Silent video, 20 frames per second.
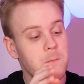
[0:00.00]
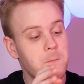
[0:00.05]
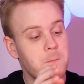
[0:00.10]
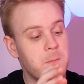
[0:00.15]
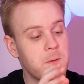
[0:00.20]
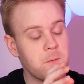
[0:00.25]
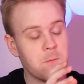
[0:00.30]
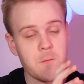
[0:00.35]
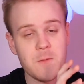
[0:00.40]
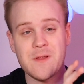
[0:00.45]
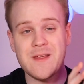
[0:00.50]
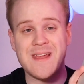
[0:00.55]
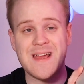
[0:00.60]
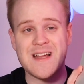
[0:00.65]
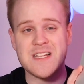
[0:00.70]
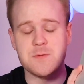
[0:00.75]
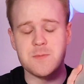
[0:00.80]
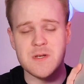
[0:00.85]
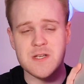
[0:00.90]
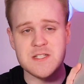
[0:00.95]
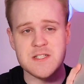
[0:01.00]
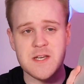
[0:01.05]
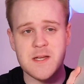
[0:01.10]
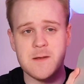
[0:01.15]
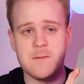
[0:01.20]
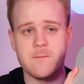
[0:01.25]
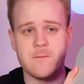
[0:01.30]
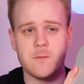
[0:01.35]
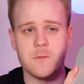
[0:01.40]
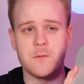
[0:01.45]
But it really has me
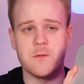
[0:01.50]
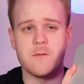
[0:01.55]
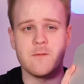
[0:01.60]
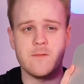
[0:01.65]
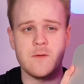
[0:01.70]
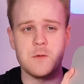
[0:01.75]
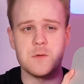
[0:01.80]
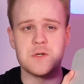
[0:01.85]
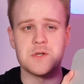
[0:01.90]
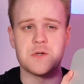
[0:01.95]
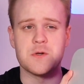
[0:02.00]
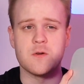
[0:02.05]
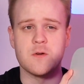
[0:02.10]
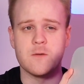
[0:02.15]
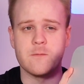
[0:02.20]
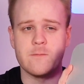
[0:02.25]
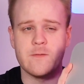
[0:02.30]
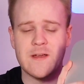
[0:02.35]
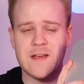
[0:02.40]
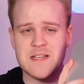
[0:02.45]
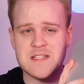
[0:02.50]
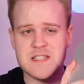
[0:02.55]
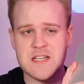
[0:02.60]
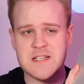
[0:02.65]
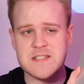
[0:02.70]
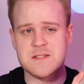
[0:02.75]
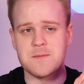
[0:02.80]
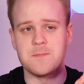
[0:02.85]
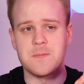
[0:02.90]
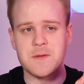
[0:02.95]
excited for the future of
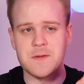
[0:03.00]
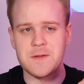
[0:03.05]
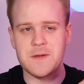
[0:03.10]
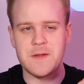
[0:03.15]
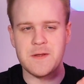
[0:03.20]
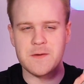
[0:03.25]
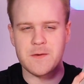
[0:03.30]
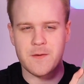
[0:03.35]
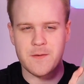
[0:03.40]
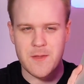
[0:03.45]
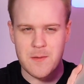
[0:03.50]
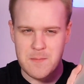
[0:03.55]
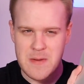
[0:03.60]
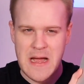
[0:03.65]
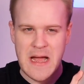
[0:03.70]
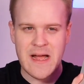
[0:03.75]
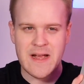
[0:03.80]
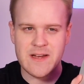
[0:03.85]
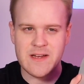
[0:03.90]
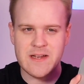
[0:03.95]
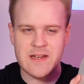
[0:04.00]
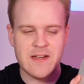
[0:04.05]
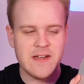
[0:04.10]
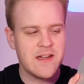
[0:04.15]
accessibility on the Mac.